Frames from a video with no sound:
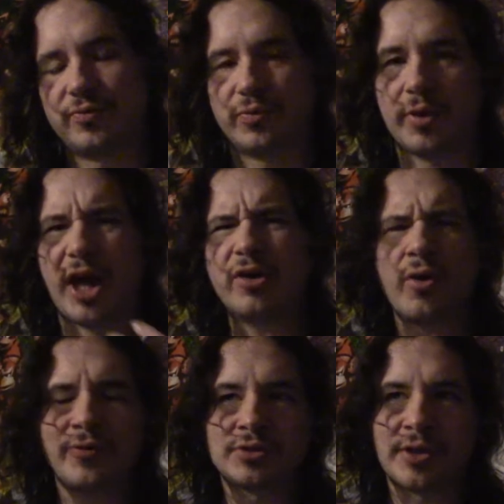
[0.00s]
I don't know
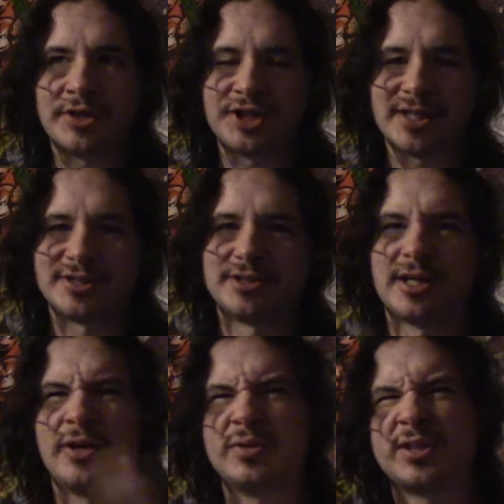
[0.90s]
if it was on the Genesis. I
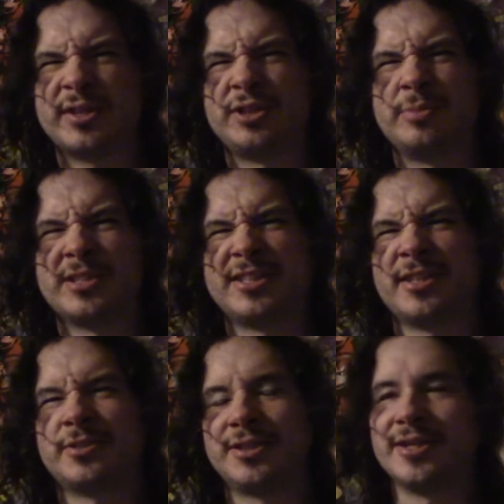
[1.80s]
know it was on the Super
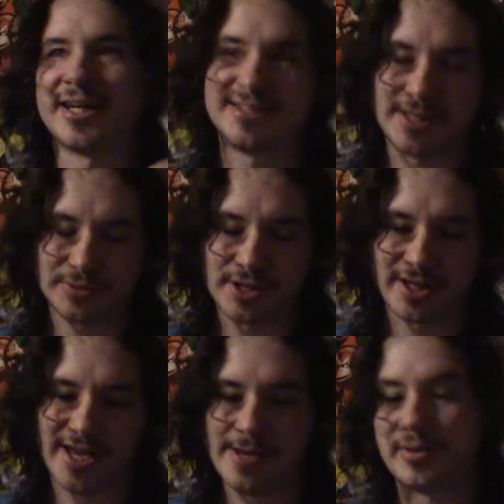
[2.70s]
Nintendo, and like I said, it was an
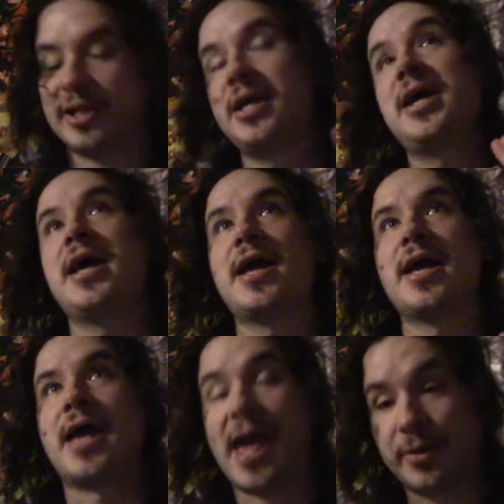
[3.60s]
arcade. But
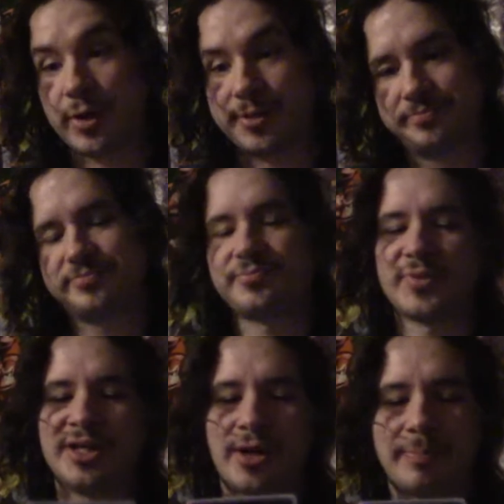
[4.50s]
anyway,
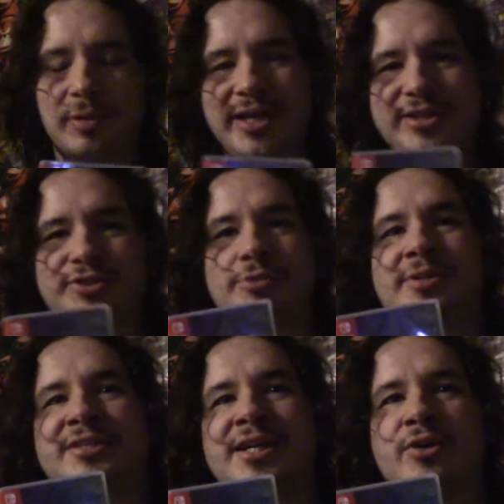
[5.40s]
I played the Super
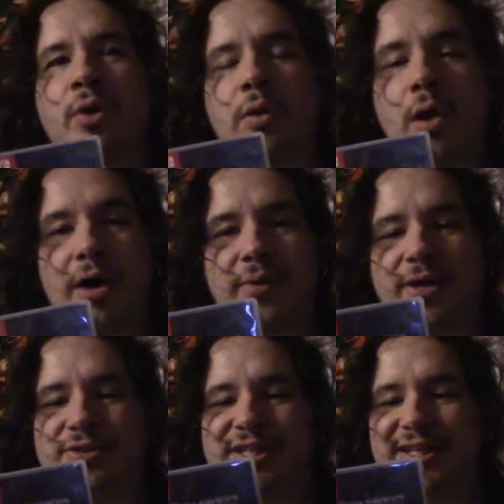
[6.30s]
Nintendo a lot when I
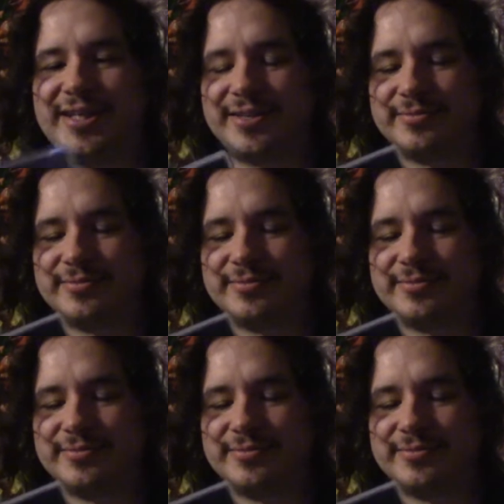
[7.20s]
was a kid.